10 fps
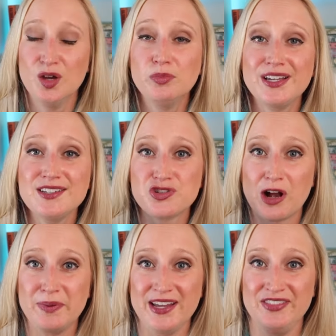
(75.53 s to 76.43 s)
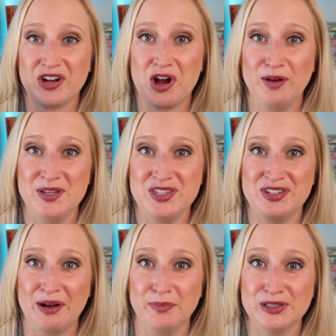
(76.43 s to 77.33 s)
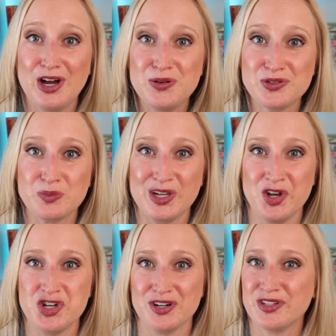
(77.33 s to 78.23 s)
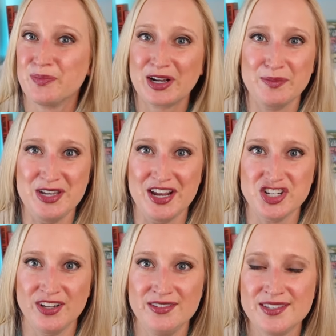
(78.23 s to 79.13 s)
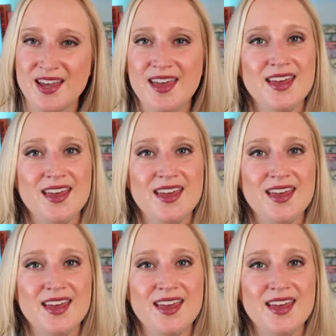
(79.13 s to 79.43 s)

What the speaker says: Please drop it in the comments down below so we can share some recommendations.